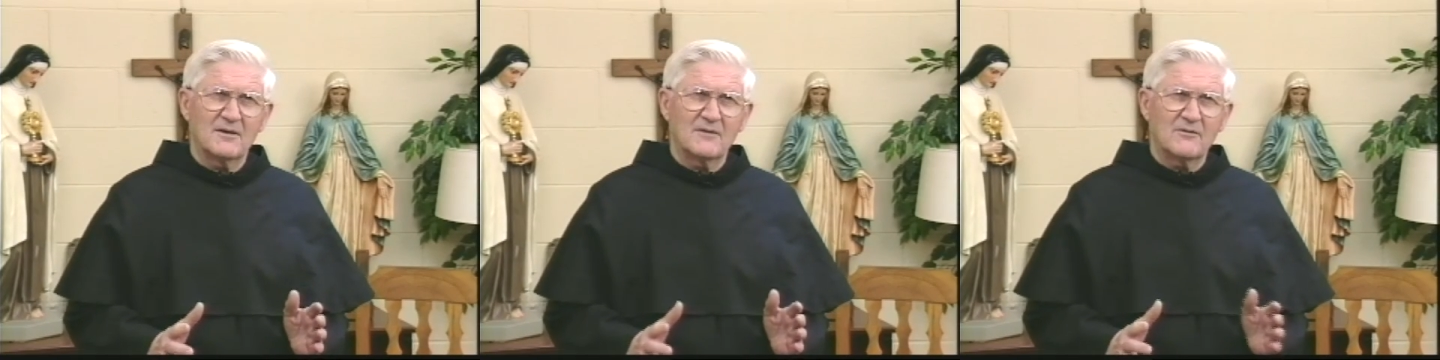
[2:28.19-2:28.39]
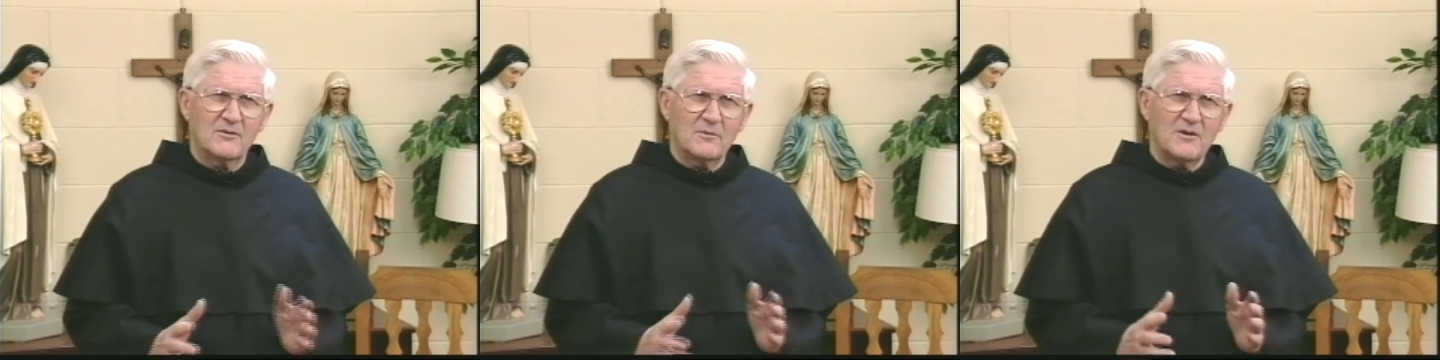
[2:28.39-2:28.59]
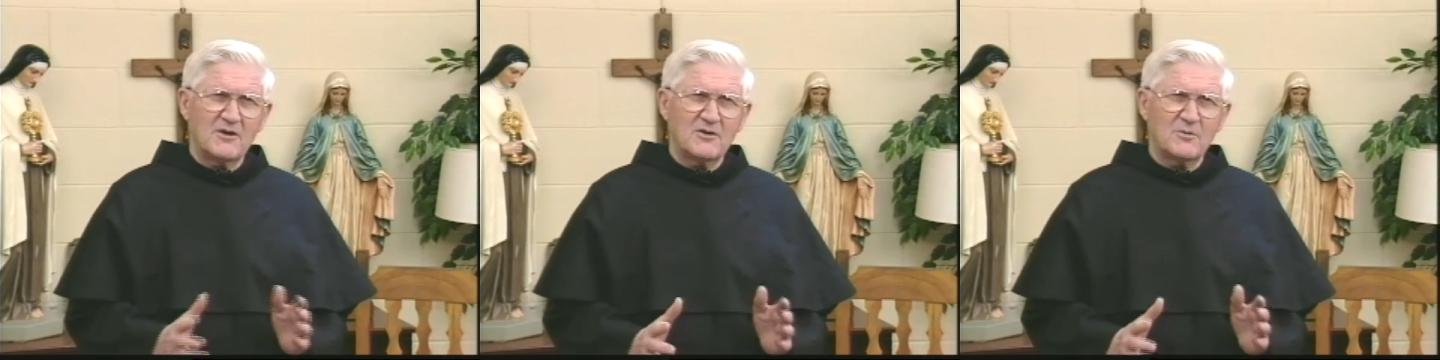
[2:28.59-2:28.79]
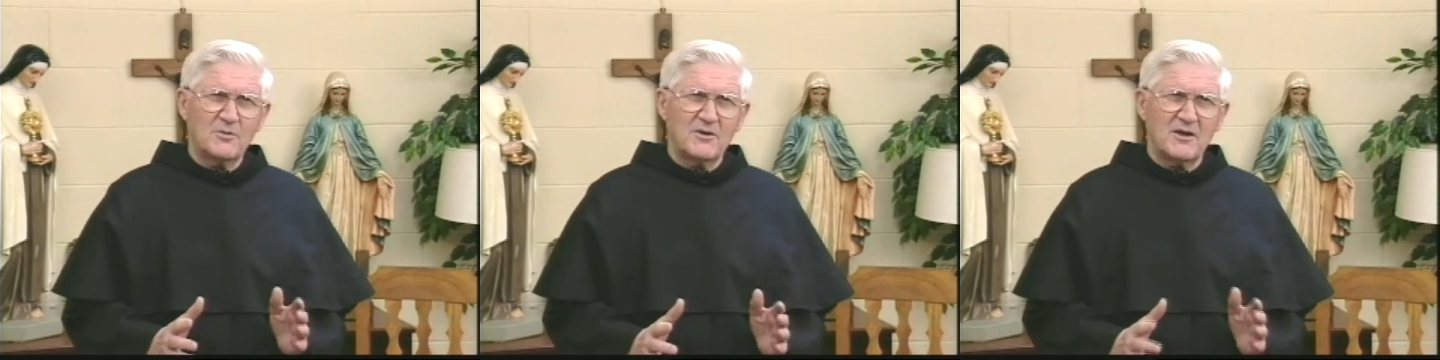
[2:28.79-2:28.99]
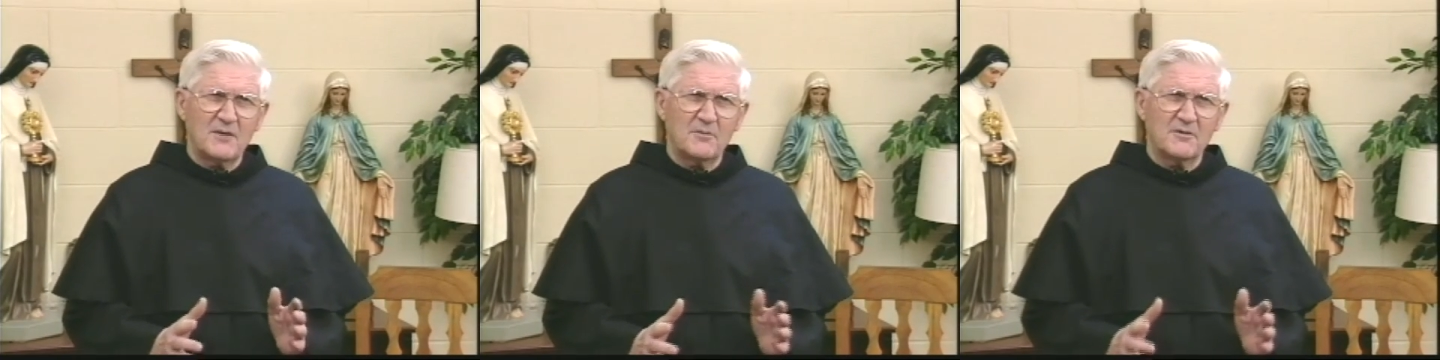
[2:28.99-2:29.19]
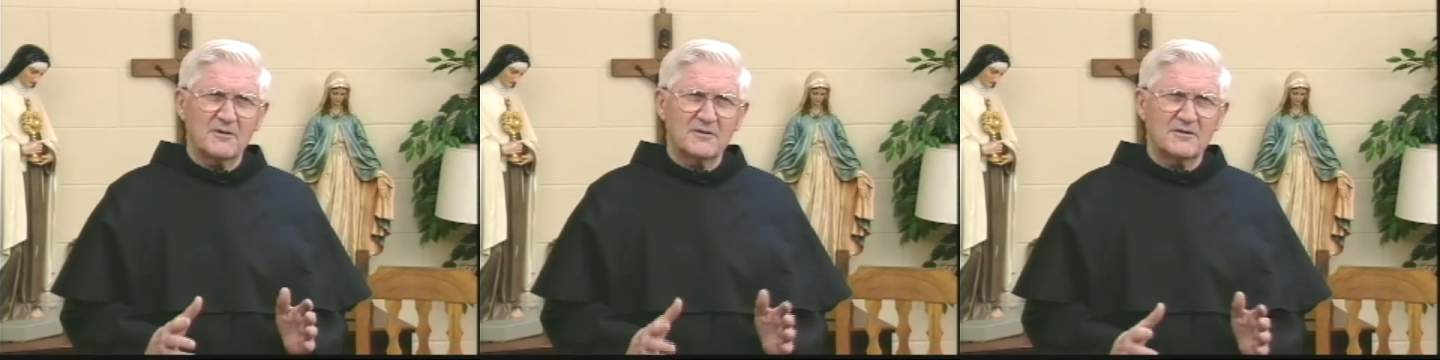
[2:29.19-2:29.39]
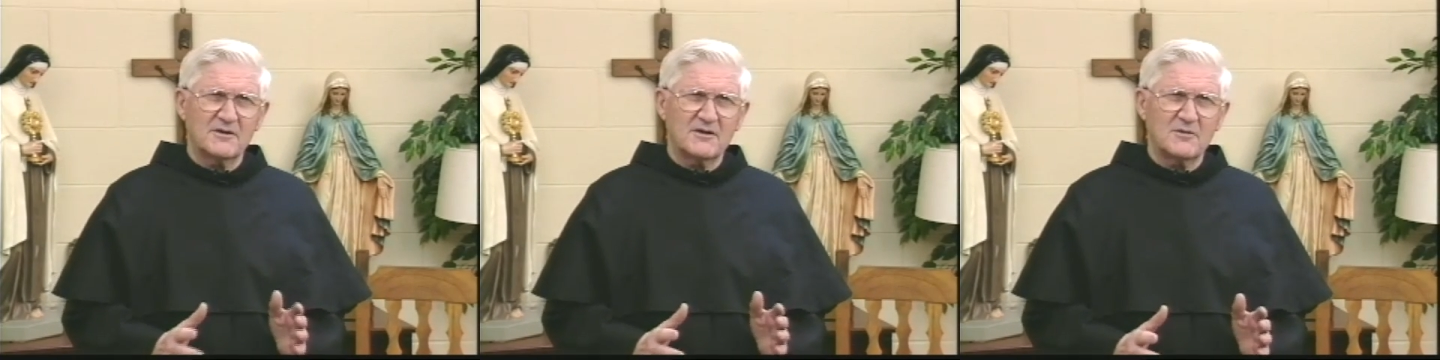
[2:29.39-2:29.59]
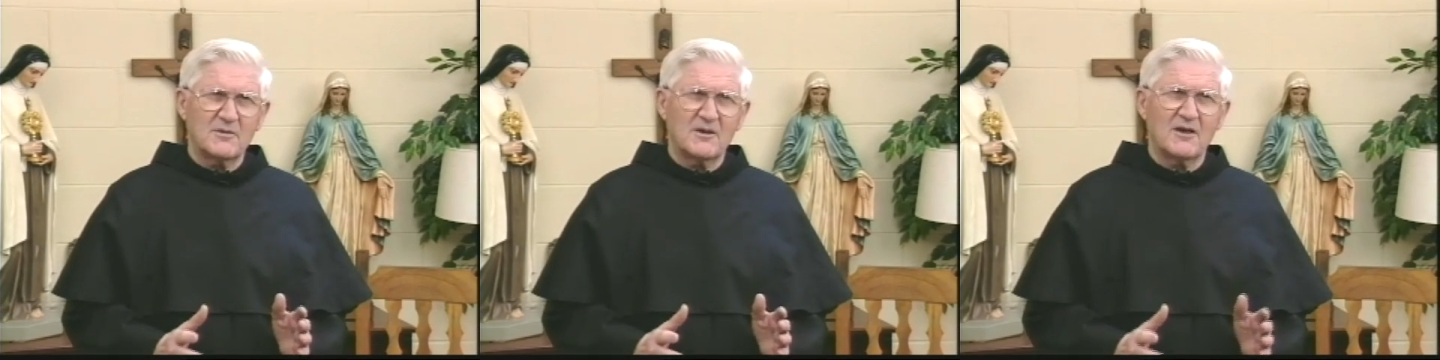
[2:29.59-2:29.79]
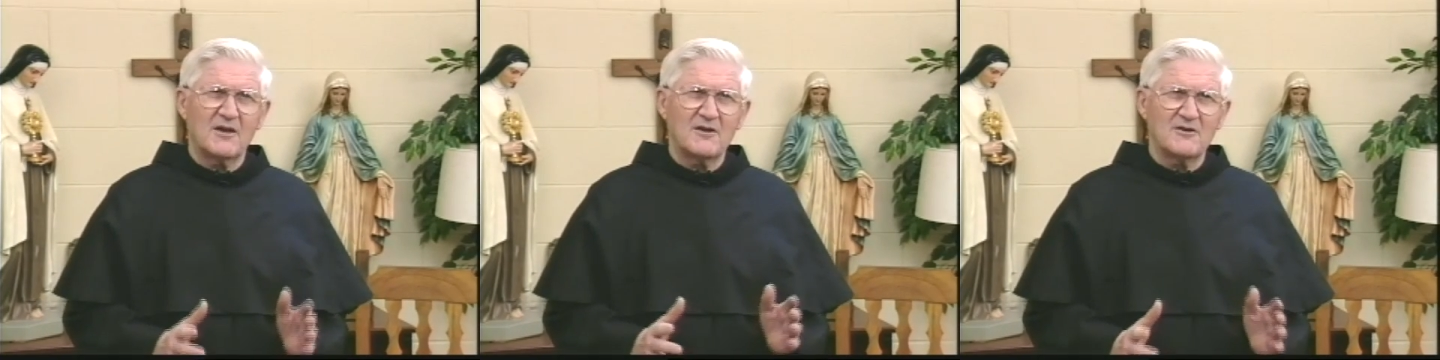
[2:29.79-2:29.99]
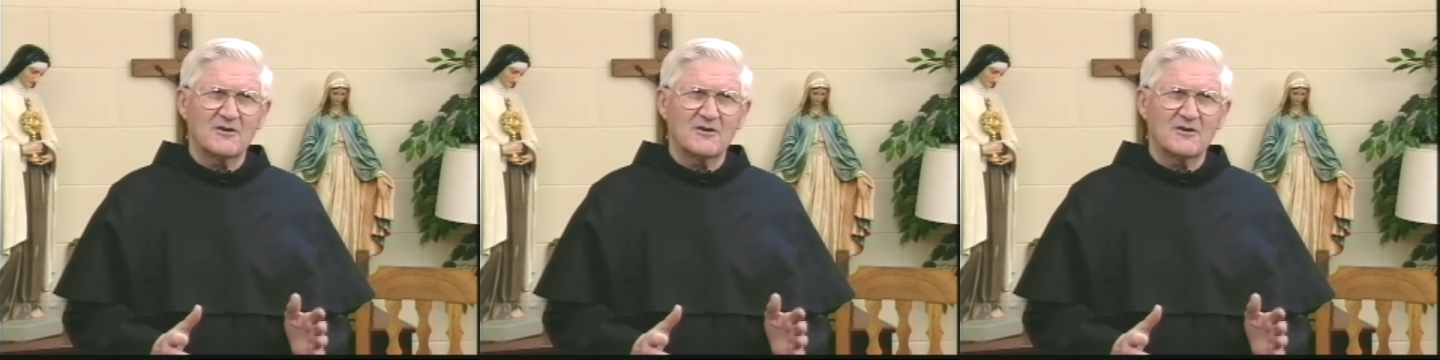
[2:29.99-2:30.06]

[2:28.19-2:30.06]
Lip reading: For me to be able to say to me, hey,